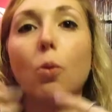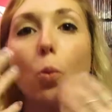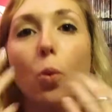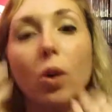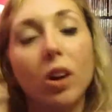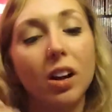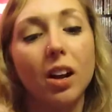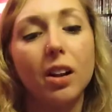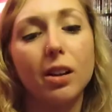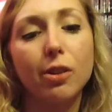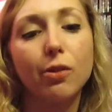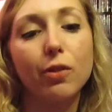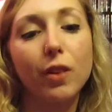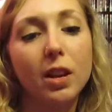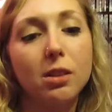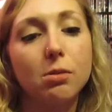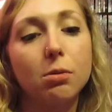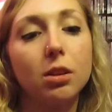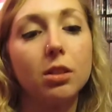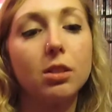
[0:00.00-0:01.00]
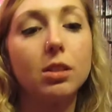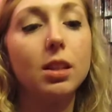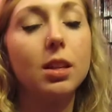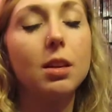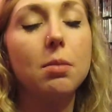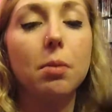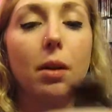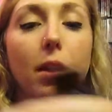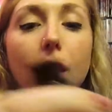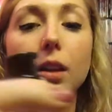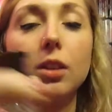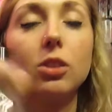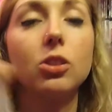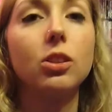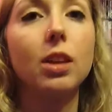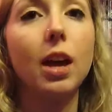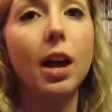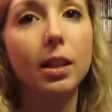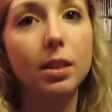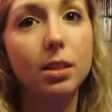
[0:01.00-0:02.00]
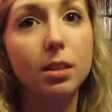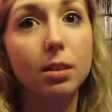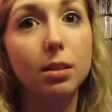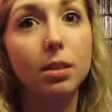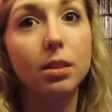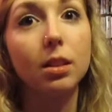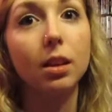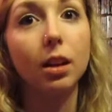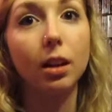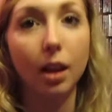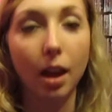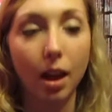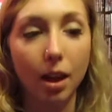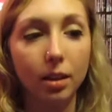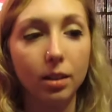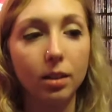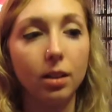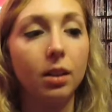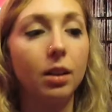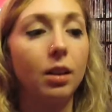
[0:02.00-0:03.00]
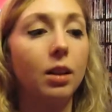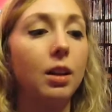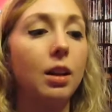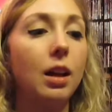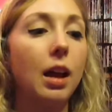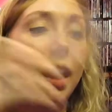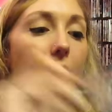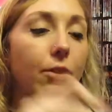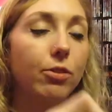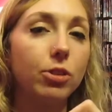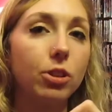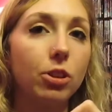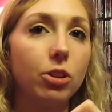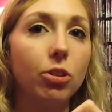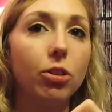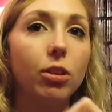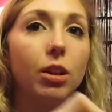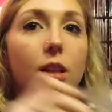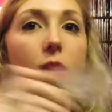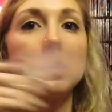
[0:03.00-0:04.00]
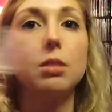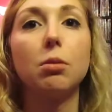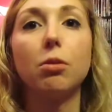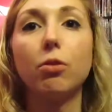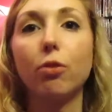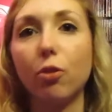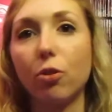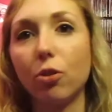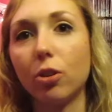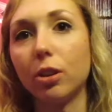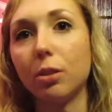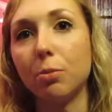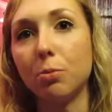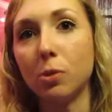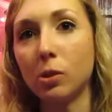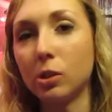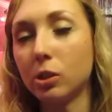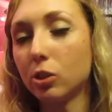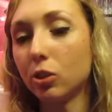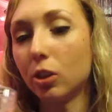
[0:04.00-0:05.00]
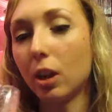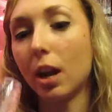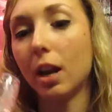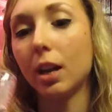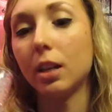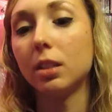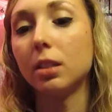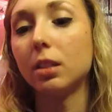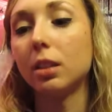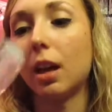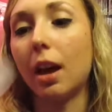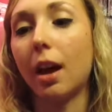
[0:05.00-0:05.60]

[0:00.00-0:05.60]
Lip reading: work on your face while you're sleeping. So that's, again, after you cleanse, before you moisturize.